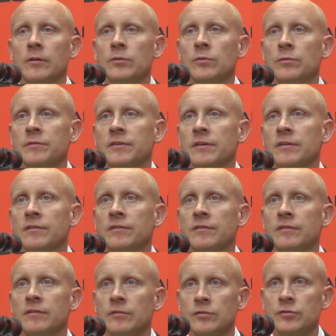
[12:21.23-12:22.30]
Use
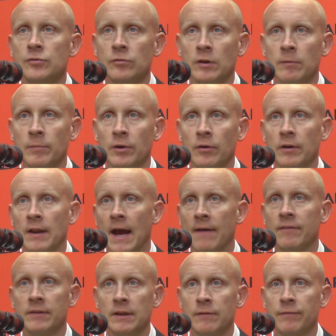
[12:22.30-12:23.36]
his shooting ability to
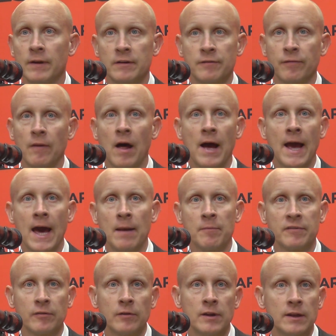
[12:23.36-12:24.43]
have the defense fly at him
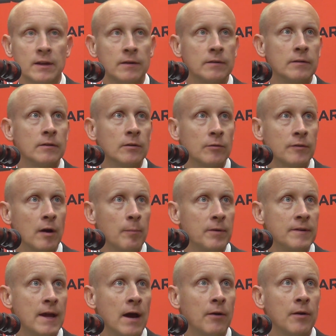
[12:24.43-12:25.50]
so that he can, you know, dump
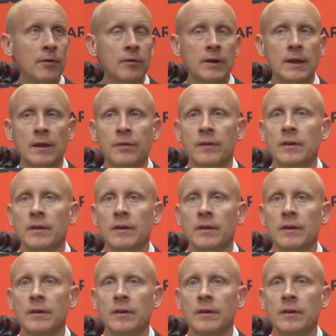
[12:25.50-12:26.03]
it down underneath.